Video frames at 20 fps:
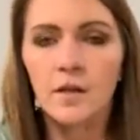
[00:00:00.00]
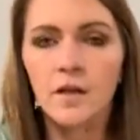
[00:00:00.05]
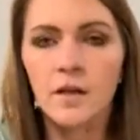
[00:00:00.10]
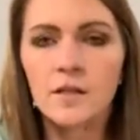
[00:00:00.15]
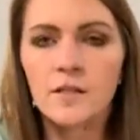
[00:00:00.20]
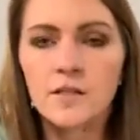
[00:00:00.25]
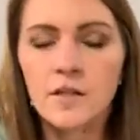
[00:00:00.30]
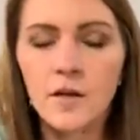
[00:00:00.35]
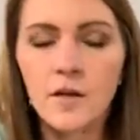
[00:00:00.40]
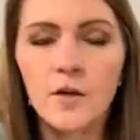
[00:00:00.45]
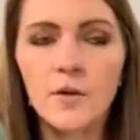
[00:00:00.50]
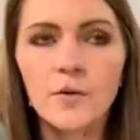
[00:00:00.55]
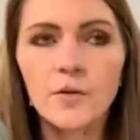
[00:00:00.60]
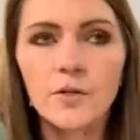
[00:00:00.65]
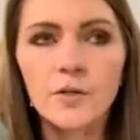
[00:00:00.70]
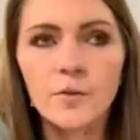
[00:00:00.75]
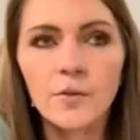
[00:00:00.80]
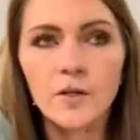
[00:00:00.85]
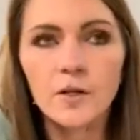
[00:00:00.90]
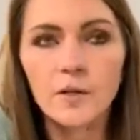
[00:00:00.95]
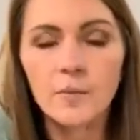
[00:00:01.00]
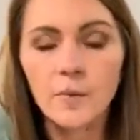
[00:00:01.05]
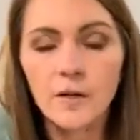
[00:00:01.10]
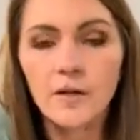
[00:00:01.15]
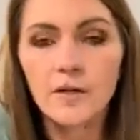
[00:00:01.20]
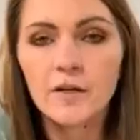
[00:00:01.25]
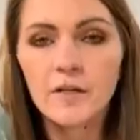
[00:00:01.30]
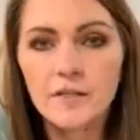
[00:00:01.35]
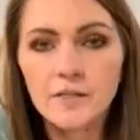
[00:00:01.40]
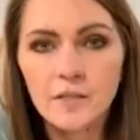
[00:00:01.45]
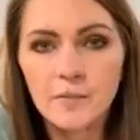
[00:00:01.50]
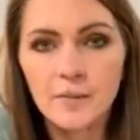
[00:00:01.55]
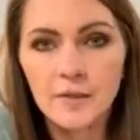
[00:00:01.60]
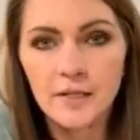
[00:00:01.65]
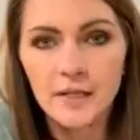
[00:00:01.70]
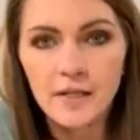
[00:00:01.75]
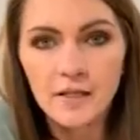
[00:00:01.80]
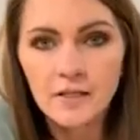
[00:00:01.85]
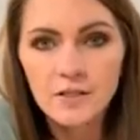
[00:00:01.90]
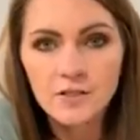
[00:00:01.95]
And so you are gonna pair kids up
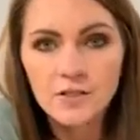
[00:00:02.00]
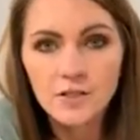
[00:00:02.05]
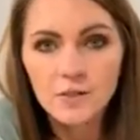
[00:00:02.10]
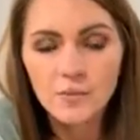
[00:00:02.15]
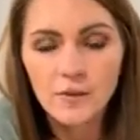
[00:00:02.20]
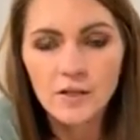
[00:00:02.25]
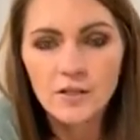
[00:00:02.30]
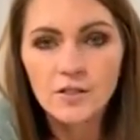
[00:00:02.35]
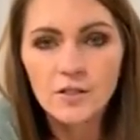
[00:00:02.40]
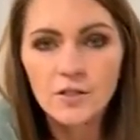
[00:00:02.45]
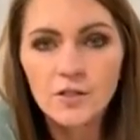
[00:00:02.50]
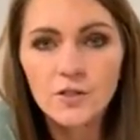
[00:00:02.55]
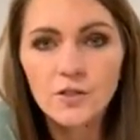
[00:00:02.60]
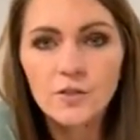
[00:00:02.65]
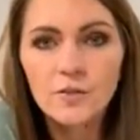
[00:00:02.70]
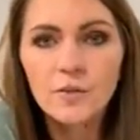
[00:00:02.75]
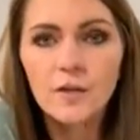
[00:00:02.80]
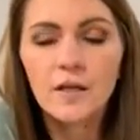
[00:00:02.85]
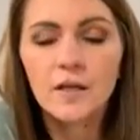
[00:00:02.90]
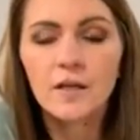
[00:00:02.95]
again 2 by 2,